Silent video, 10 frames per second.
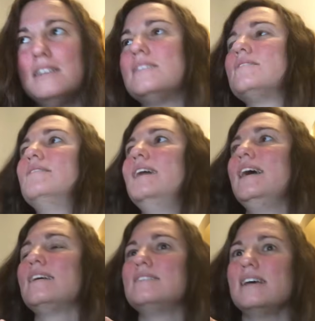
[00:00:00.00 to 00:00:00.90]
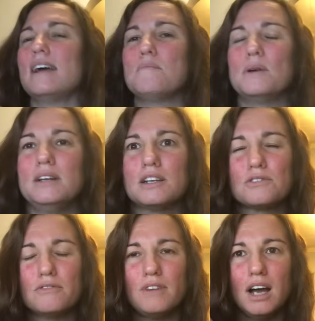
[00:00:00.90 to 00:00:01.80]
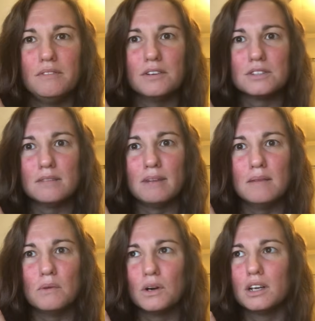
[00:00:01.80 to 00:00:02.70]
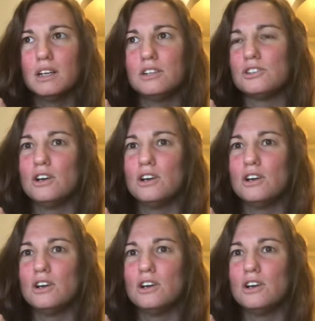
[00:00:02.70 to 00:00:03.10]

So like, say I put an extra 5 years on my mortgage.